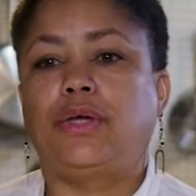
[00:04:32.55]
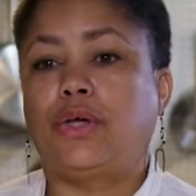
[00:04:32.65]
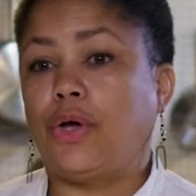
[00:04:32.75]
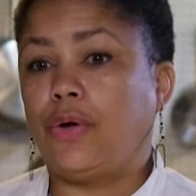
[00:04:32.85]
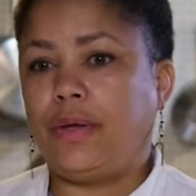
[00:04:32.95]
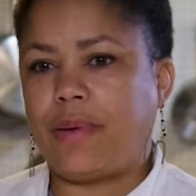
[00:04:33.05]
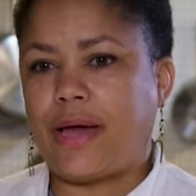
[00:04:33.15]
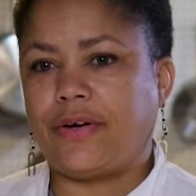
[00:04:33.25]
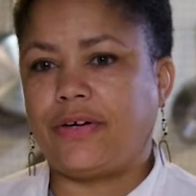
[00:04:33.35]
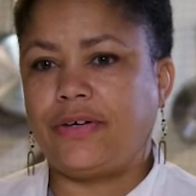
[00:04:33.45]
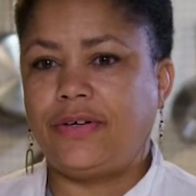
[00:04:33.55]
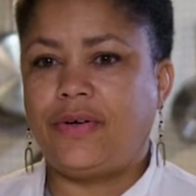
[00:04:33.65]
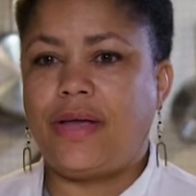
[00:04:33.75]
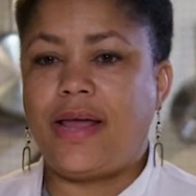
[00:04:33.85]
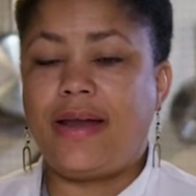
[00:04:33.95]
curry powder,
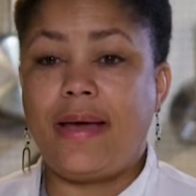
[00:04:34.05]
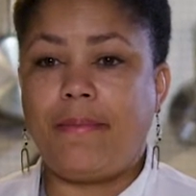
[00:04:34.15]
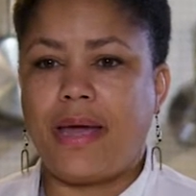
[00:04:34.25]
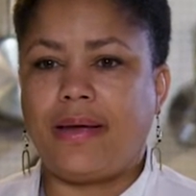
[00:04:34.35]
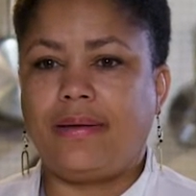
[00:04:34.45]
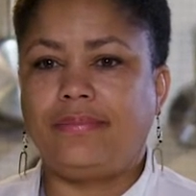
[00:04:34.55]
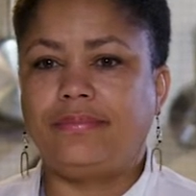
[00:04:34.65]
and nutmeg.